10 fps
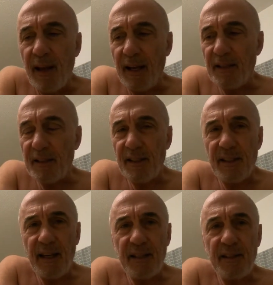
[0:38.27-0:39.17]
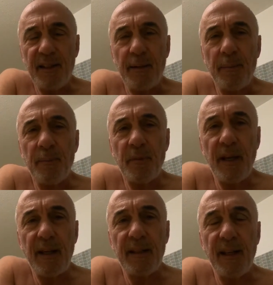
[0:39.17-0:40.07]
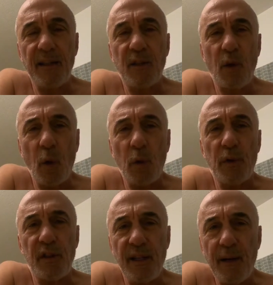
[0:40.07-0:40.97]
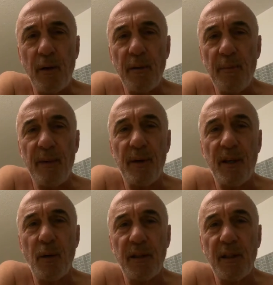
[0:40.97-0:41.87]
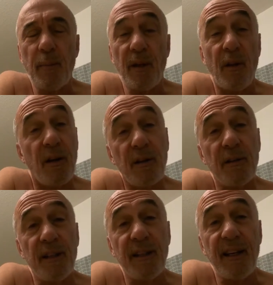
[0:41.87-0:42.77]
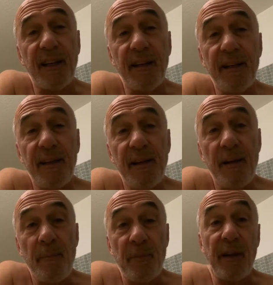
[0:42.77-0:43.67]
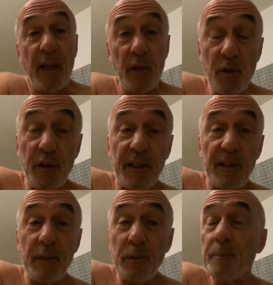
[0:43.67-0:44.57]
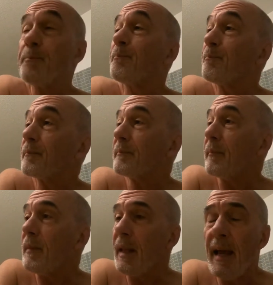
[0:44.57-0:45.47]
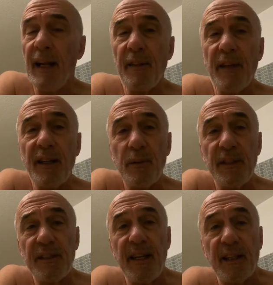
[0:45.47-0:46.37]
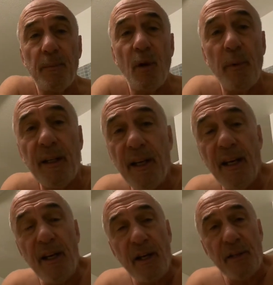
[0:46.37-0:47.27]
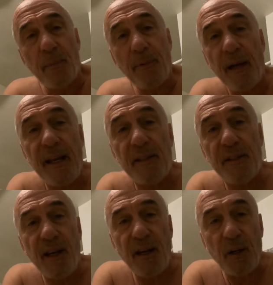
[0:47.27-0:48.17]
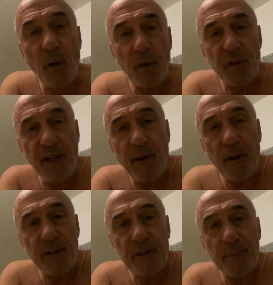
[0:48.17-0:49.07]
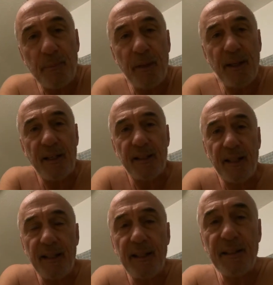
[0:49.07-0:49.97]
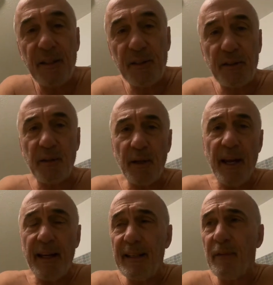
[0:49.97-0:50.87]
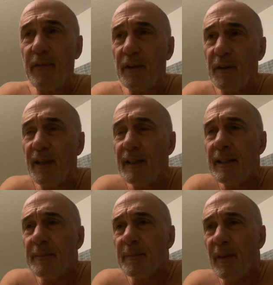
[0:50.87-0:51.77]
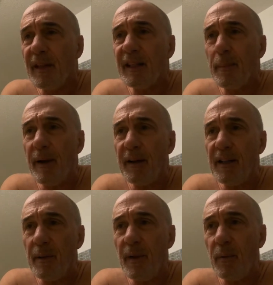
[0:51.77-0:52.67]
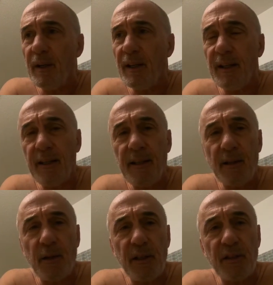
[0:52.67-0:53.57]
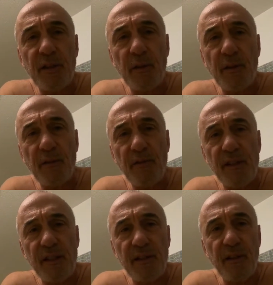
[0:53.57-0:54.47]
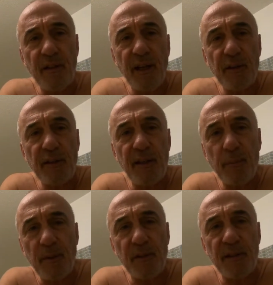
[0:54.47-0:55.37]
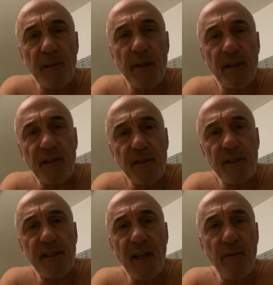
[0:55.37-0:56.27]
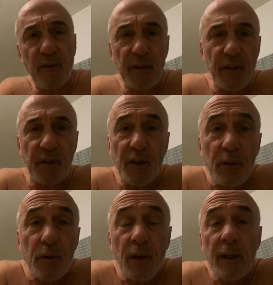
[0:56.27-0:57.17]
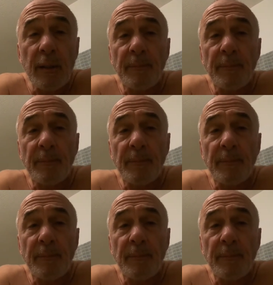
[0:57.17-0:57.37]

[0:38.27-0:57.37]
I just decided to take a nice cold shower, maybe go a little bit longer than I than I usually do, and I thought I would just take a moment to praise uh, cold showers because I think they're just great. If you're thinking about it, you may want to, you know, consult your physician or healthcare person to make sure it's safe for you to do.